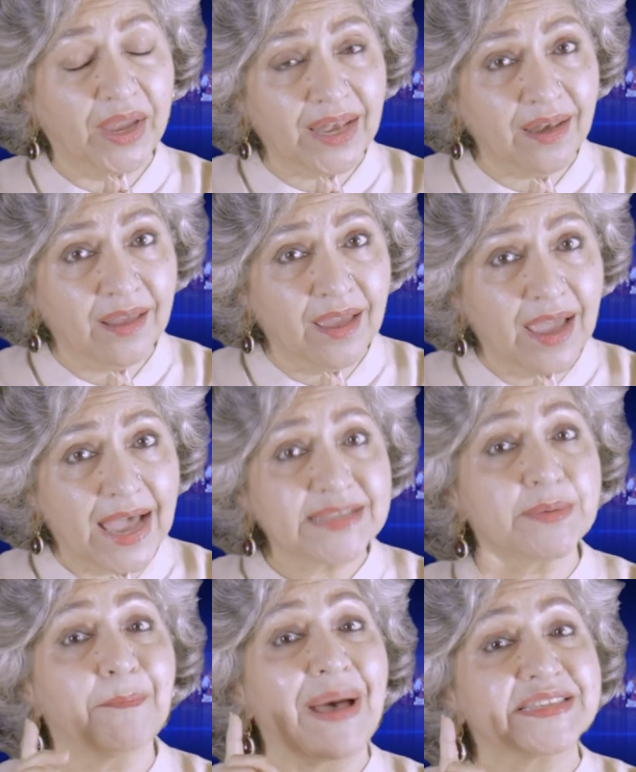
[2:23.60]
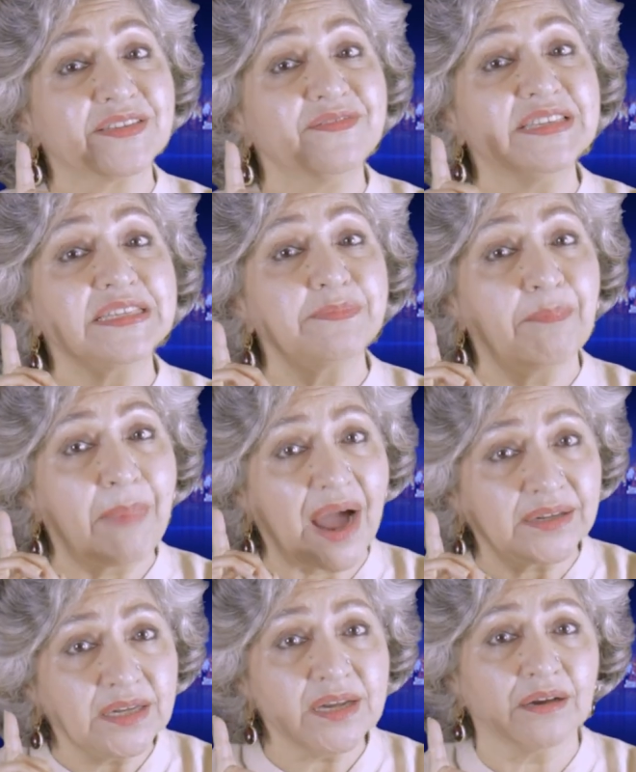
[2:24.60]
Gohil as a pacifist
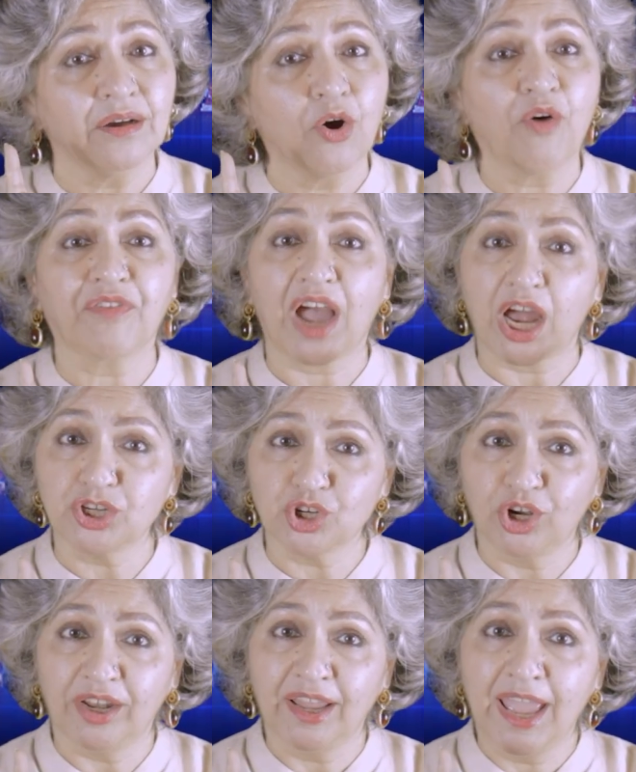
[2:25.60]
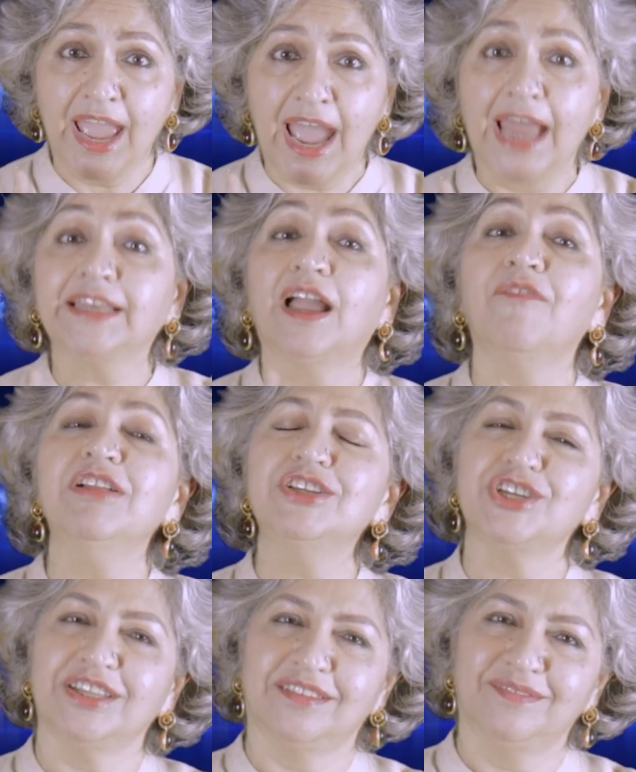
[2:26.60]
partner of Kajol and
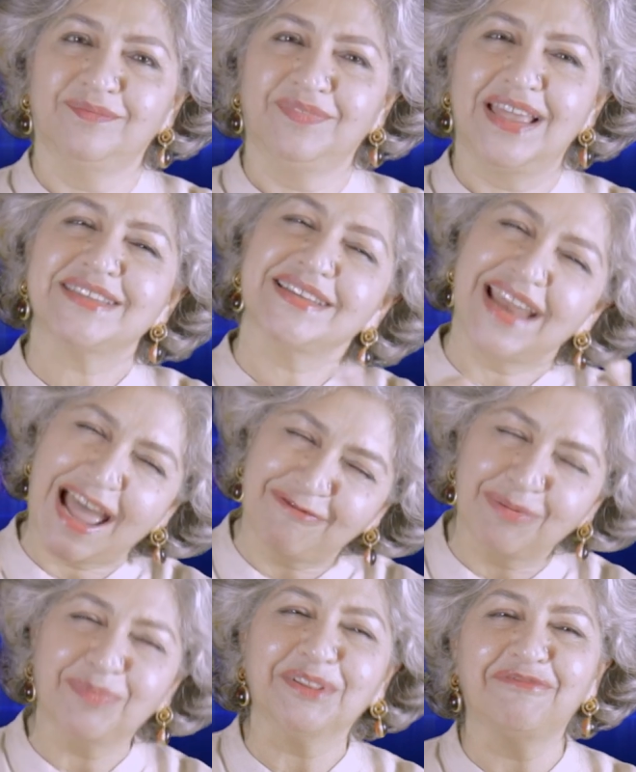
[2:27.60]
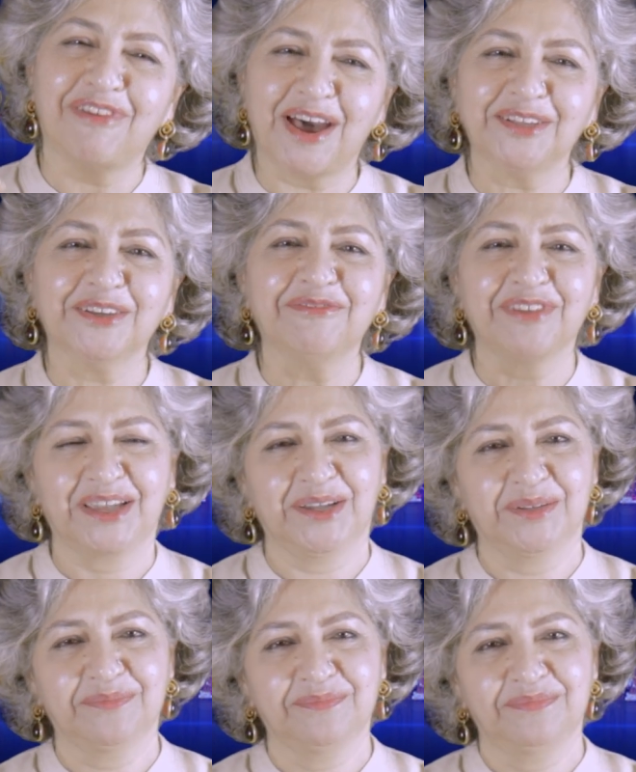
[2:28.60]
Kanwaljeet as an affable father figure.